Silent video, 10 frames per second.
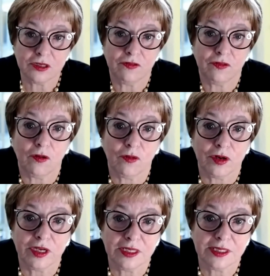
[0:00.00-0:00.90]
of
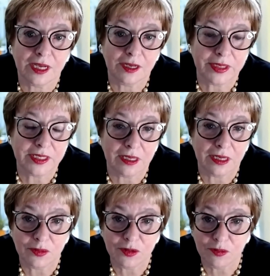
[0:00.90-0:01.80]
working side by
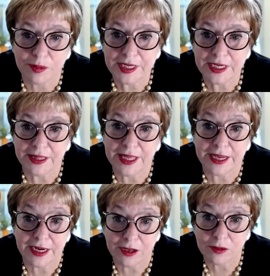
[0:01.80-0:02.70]
side with women, and
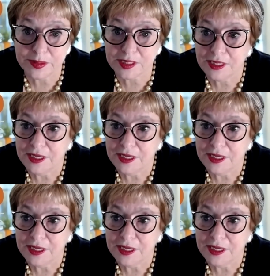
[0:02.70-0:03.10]
that helps.